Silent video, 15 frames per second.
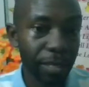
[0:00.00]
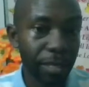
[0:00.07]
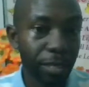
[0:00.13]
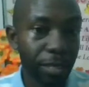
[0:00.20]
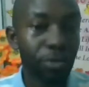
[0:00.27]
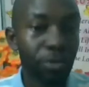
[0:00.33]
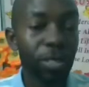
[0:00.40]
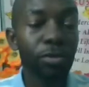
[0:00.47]

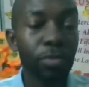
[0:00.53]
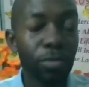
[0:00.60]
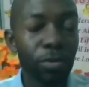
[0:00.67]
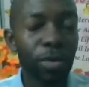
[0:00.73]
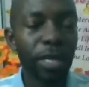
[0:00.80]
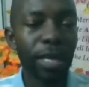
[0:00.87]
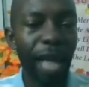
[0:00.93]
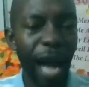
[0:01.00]
You need
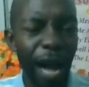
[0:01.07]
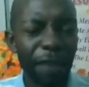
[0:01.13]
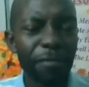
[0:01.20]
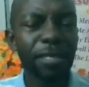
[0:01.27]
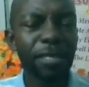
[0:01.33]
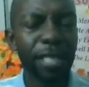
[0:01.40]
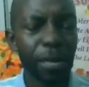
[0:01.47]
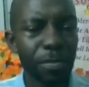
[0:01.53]
to have
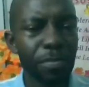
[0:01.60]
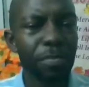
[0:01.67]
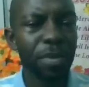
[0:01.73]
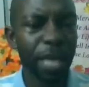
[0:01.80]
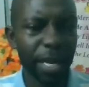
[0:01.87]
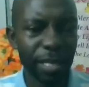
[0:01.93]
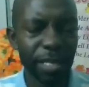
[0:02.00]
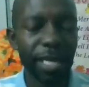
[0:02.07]
some
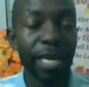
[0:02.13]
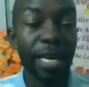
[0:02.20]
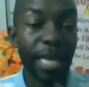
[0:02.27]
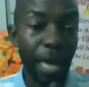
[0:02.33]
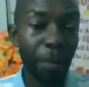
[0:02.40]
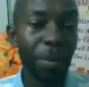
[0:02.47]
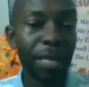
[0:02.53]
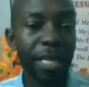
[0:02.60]
breaks.
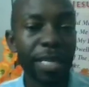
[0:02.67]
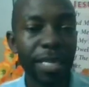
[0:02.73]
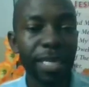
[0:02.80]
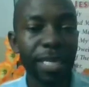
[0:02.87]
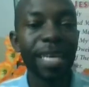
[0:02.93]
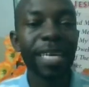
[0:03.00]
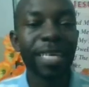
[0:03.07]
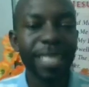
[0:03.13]
Number 3,
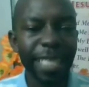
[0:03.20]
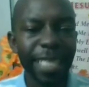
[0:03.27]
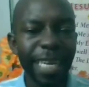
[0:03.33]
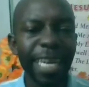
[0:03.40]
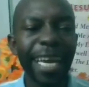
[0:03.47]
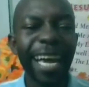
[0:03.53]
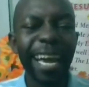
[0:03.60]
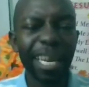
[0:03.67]

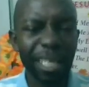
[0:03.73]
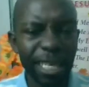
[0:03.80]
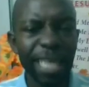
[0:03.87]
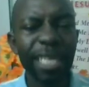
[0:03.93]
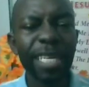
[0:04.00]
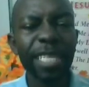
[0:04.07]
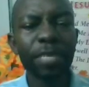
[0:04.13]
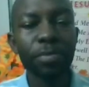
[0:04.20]
take
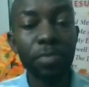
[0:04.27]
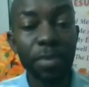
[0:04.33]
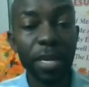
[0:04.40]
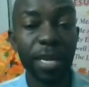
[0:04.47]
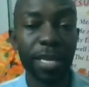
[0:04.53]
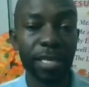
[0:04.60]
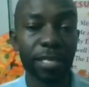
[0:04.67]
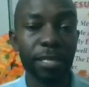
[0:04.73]
extended
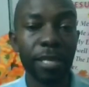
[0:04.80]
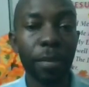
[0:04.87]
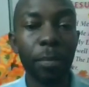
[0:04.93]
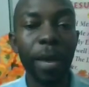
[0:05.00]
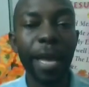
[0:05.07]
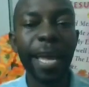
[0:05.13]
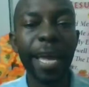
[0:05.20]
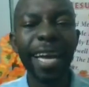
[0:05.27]
breaks
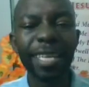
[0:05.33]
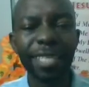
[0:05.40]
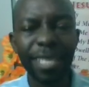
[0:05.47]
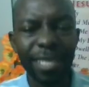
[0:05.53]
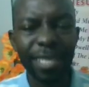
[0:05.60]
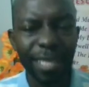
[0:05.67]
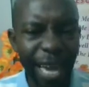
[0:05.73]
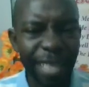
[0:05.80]
by
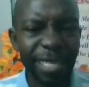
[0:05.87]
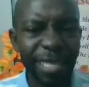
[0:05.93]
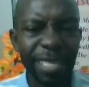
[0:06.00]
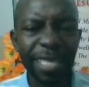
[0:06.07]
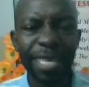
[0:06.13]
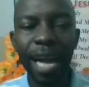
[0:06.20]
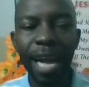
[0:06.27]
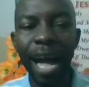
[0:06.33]

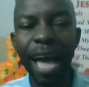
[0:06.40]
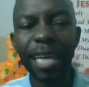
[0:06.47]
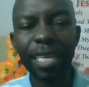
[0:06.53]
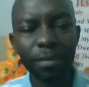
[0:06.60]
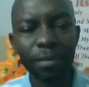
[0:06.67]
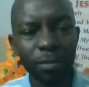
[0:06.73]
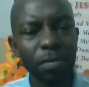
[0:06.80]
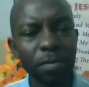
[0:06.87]
exercising and
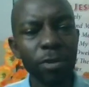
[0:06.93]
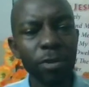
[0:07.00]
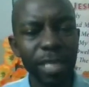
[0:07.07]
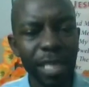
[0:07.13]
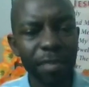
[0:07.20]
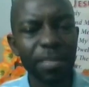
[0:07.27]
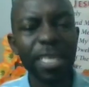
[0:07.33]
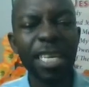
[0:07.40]
involving
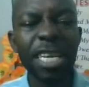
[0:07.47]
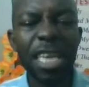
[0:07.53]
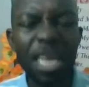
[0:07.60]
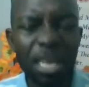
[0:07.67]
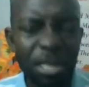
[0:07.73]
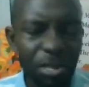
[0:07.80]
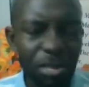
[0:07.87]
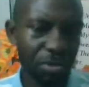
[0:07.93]
yourself in
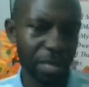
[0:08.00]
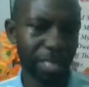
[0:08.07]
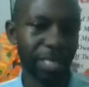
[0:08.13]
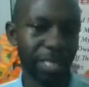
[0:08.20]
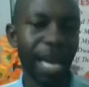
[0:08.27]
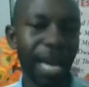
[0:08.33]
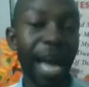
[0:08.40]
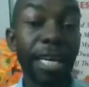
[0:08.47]

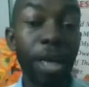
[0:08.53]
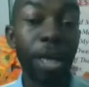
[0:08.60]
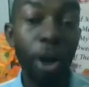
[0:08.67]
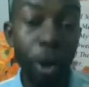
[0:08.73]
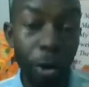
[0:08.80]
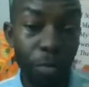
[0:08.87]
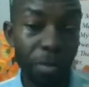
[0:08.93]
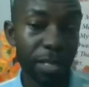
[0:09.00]
interest and
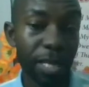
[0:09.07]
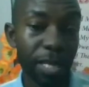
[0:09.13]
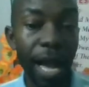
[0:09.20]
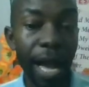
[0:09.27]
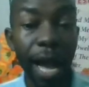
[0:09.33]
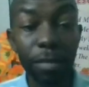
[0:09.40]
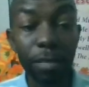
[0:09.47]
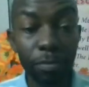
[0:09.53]
hobbies
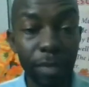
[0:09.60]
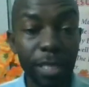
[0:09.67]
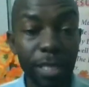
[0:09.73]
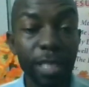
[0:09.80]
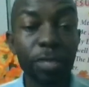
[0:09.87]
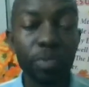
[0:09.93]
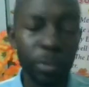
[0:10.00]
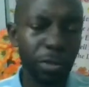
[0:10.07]
as much
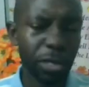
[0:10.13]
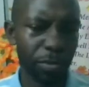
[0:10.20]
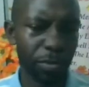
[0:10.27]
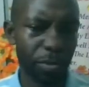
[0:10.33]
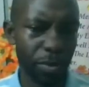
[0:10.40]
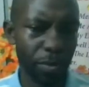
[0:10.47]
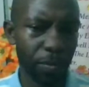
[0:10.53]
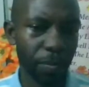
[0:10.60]
as
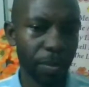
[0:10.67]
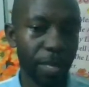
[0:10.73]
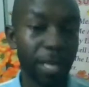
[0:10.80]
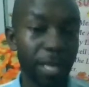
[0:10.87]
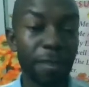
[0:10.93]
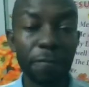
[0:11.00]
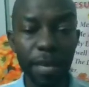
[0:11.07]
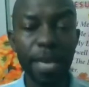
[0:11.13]
possible.
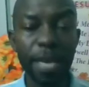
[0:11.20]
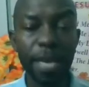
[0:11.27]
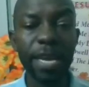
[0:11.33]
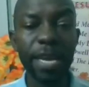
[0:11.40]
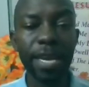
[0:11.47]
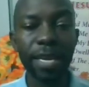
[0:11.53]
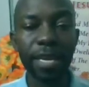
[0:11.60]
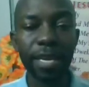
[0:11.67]

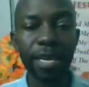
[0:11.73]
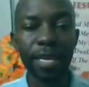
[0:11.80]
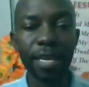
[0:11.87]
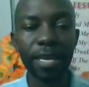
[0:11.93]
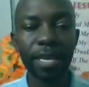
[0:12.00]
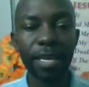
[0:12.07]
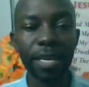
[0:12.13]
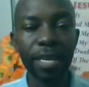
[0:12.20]
Even
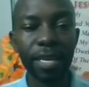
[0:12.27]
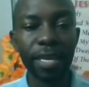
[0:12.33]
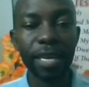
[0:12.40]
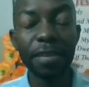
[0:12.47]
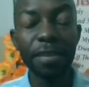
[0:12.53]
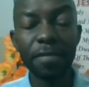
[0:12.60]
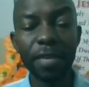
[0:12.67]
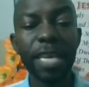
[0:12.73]

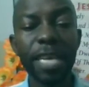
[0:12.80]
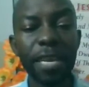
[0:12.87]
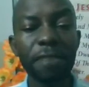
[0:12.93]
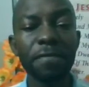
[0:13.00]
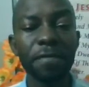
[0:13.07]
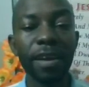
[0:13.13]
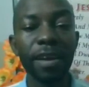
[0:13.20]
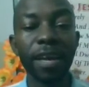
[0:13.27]

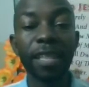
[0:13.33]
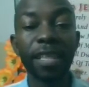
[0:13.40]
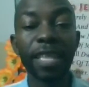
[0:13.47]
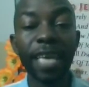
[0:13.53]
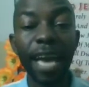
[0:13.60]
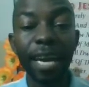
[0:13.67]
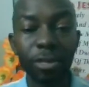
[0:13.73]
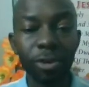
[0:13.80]
if they
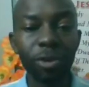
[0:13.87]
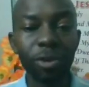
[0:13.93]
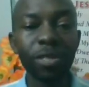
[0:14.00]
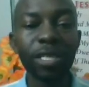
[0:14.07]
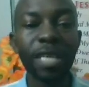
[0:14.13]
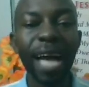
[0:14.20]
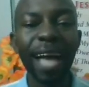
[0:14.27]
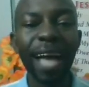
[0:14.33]
are not
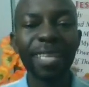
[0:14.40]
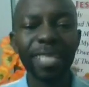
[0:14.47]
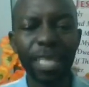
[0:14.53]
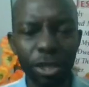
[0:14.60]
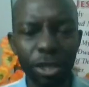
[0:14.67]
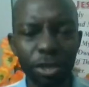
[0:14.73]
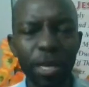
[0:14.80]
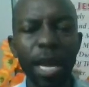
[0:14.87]
as
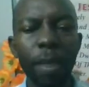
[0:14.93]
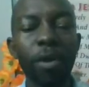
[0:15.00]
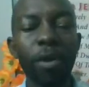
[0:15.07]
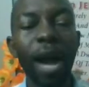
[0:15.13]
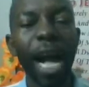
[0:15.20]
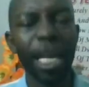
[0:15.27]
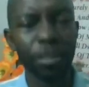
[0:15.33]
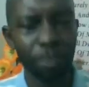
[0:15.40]
enjoyable
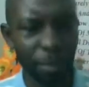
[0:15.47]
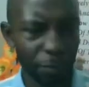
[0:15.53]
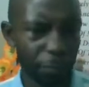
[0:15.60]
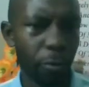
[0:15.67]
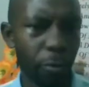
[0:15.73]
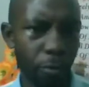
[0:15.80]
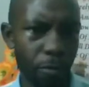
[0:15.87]
as before,